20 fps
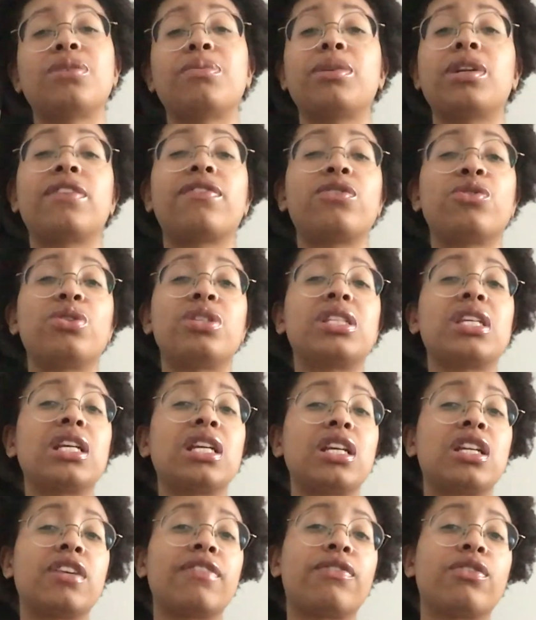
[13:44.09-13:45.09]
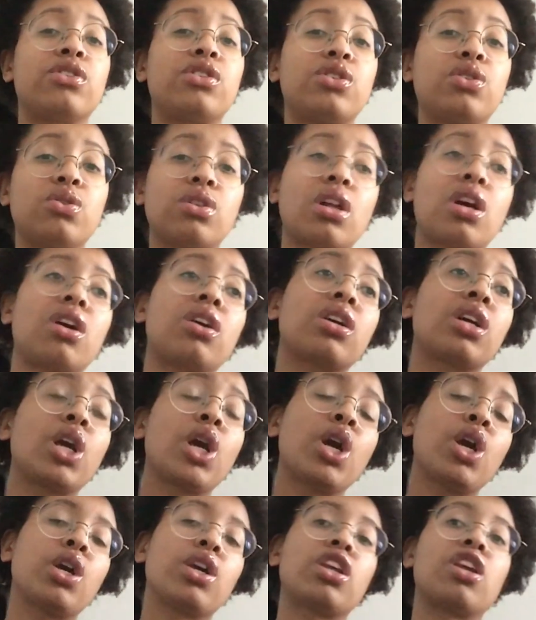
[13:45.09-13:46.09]
but if you sit in it for too long,
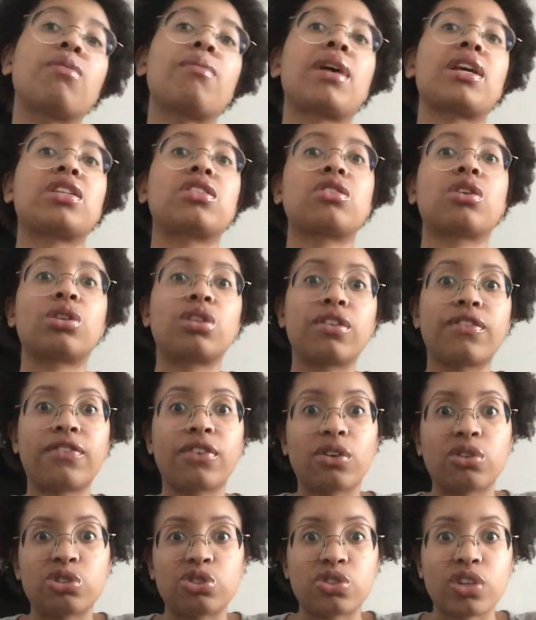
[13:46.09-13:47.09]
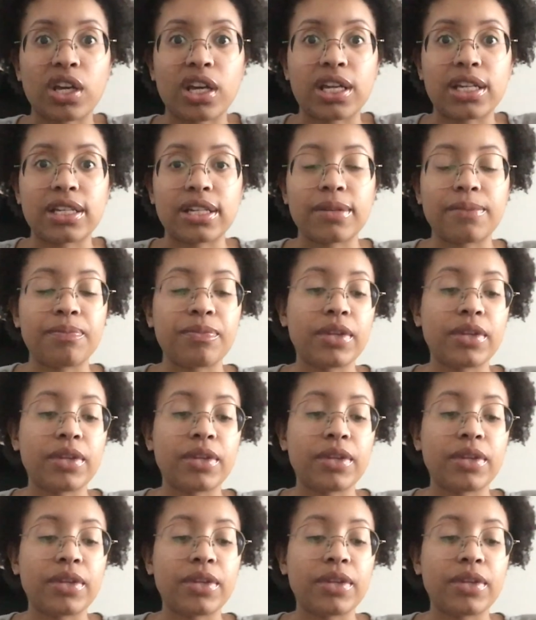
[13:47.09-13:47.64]
you might start to feel drained.